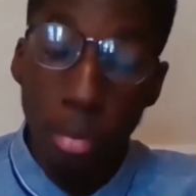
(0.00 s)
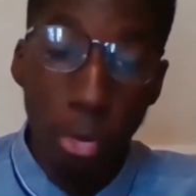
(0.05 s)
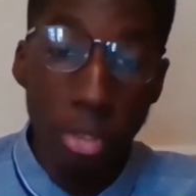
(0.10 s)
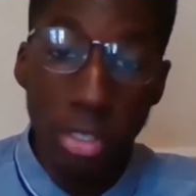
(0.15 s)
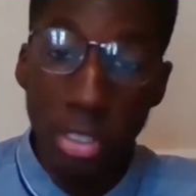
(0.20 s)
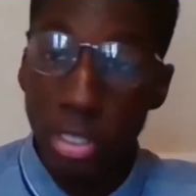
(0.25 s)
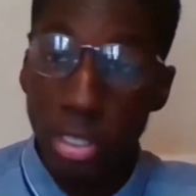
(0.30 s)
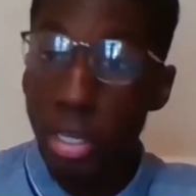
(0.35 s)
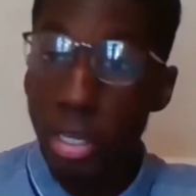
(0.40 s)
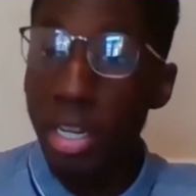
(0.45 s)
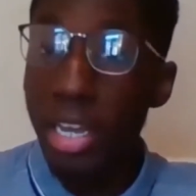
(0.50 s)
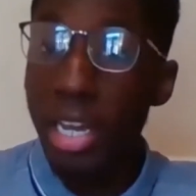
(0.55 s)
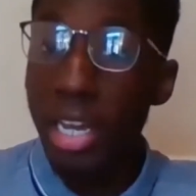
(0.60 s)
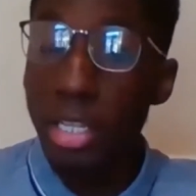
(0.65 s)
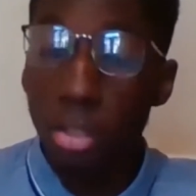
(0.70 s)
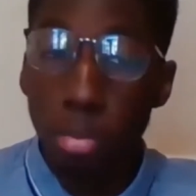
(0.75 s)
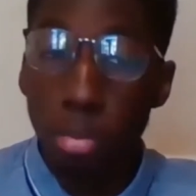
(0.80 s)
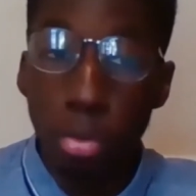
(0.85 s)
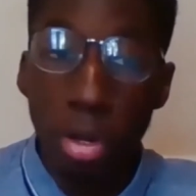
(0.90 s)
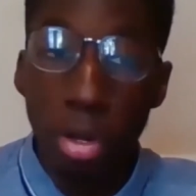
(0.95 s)
Because it's gonna
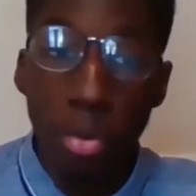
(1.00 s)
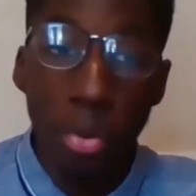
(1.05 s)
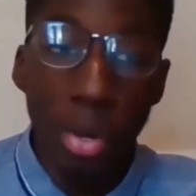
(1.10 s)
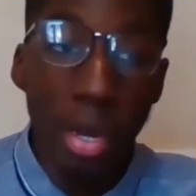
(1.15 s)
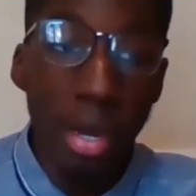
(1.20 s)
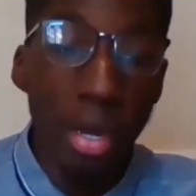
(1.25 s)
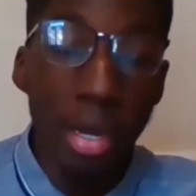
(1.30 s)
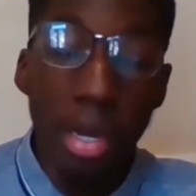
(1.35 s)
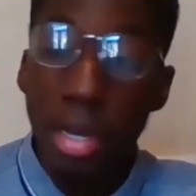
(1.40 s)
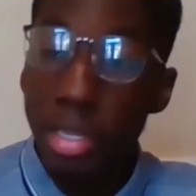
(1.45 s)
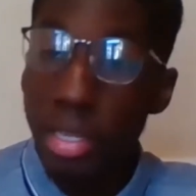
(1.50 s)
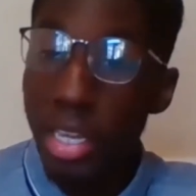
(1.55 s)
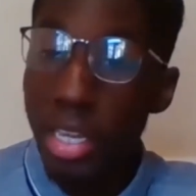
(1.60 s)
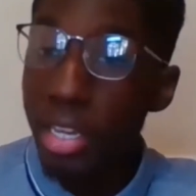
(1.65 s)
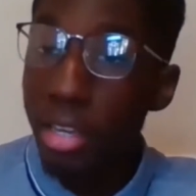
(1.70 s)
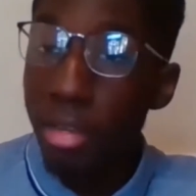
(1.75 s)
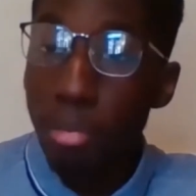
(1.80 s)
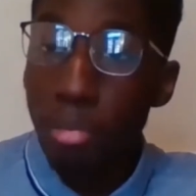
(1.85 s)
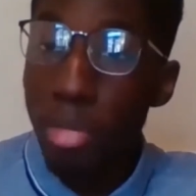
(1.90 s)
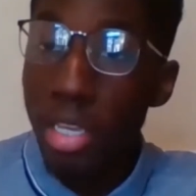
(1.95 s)
get to the point where
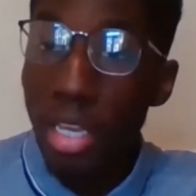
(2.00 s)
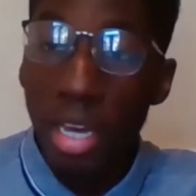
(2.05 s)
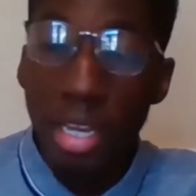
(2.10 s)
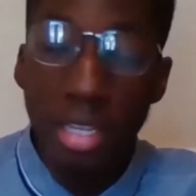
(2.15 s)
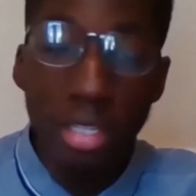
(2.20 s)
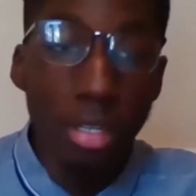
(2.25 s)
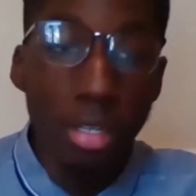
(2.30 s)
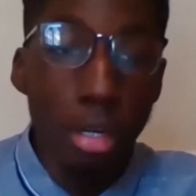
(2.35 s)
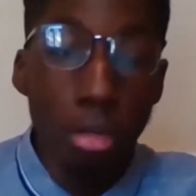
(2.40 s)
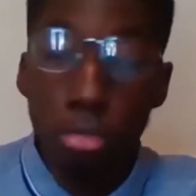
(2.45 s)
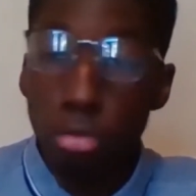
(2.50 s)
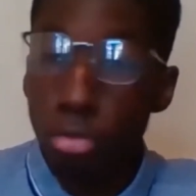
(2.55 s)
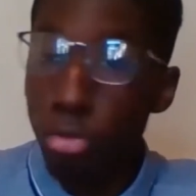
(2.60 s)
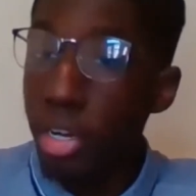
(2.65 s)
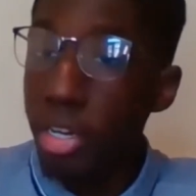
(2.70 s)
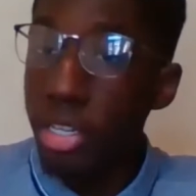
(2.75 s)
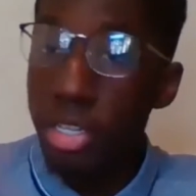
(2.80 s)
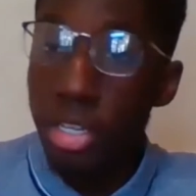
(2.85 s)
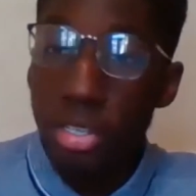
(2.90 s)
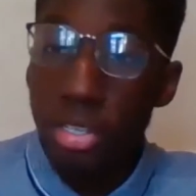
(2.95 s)
they can be as
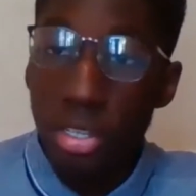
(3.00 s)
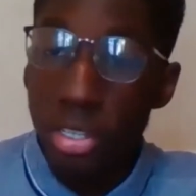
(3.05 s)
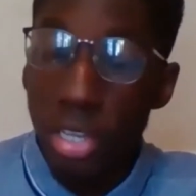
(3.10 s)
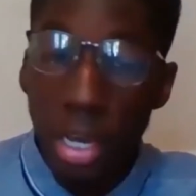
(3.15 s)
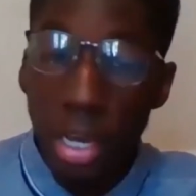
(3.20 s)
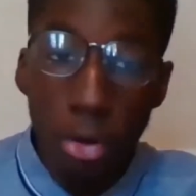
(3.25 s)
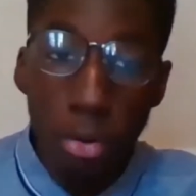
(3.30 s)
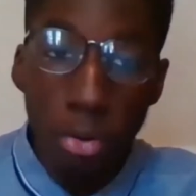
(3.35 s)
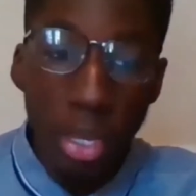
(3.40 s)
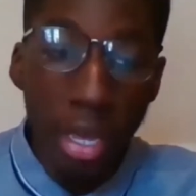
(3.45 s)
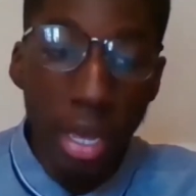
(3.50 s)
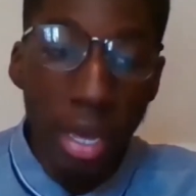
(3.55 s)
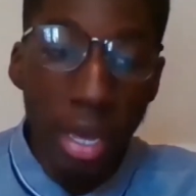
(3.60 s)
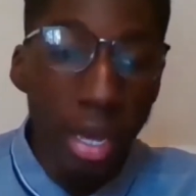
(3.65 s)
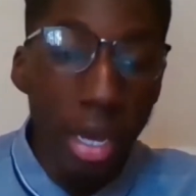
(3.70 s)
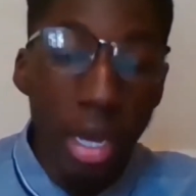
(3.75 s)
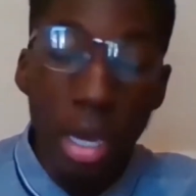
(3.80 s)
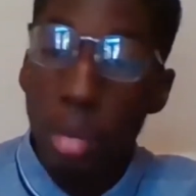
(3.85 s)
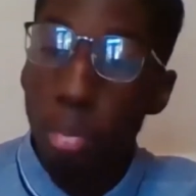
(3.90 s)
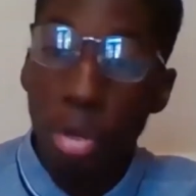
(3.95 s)
racist as hell,
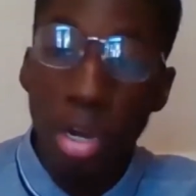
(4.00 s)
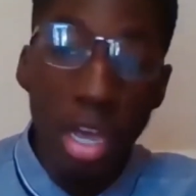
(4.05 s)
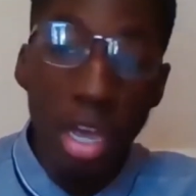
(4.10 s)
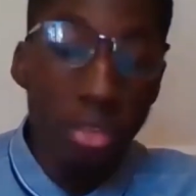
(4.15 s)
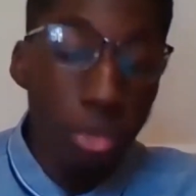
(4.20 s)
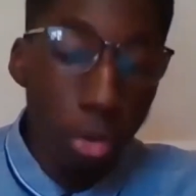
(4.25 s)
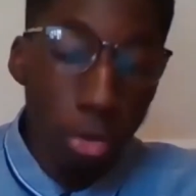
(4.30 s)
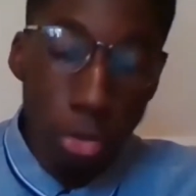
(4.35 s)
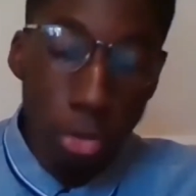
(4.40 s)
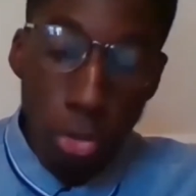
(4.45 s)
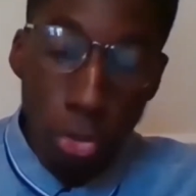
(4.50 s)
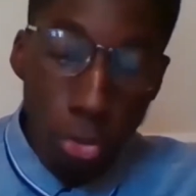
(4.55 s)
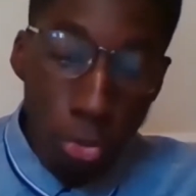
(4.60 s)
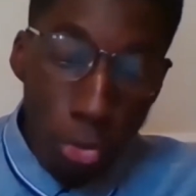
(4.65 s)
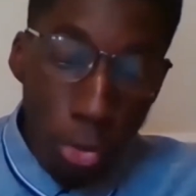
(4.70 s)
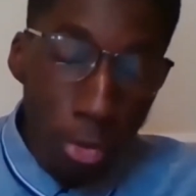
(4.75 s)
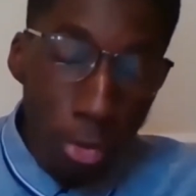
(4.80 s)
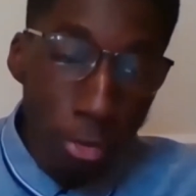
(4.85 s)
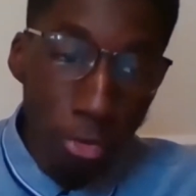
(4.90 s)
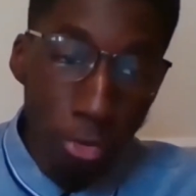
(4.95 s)
yeah. But if you're
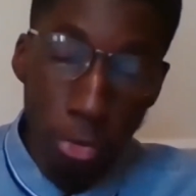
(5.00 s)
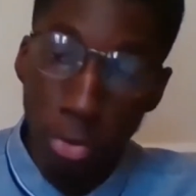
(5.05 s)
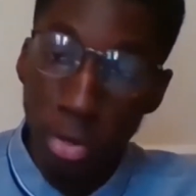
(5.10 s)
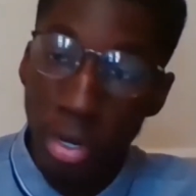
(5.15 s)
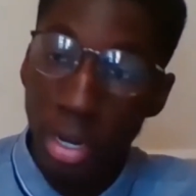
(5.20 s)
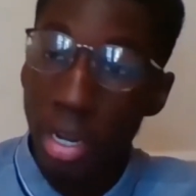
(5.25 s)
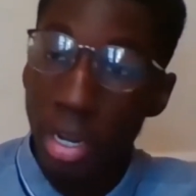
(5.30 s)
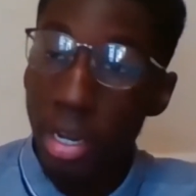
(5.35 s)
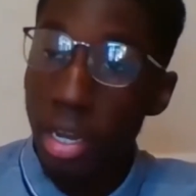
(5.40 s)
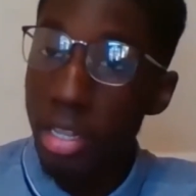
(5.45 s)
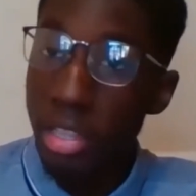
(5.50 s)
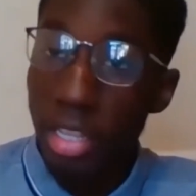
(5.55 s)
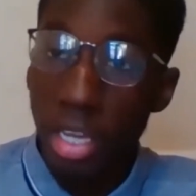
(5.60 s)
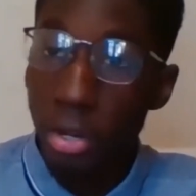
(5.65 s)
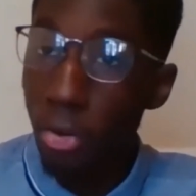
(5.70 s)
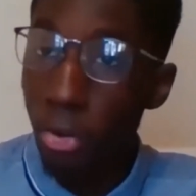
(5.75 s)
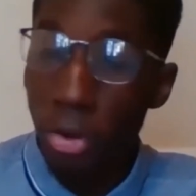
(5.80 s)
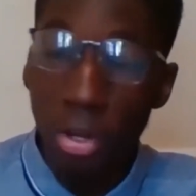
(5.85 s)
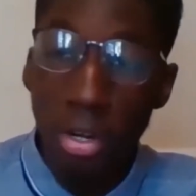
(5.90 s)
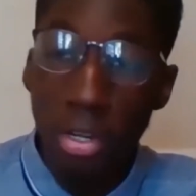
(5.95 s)
too good for it,
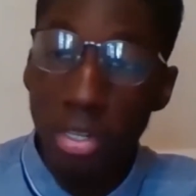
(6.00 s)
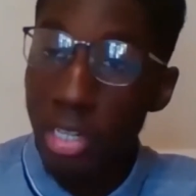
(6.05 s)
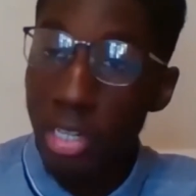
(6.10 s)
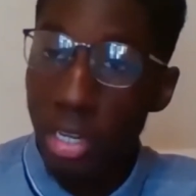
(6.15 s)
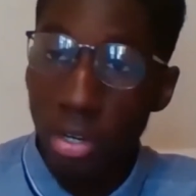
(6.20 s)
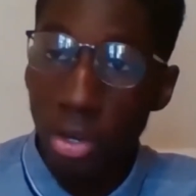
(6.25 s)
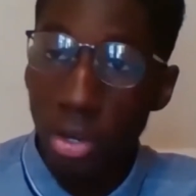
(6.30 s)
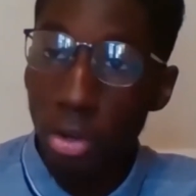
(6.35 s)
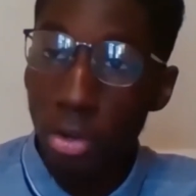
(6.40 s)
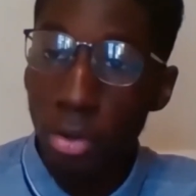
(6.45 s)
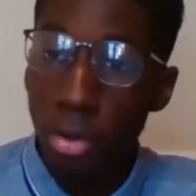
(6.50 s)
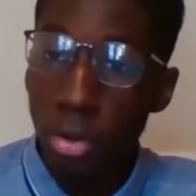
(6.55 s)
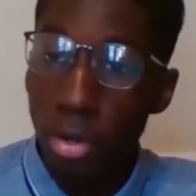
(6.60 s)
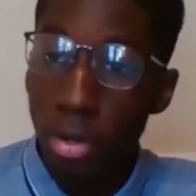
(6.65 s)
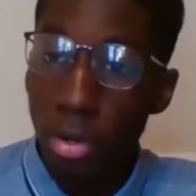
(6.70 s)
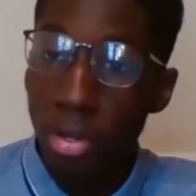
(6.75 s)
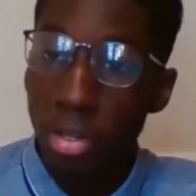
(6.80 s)
they're not gonna say no.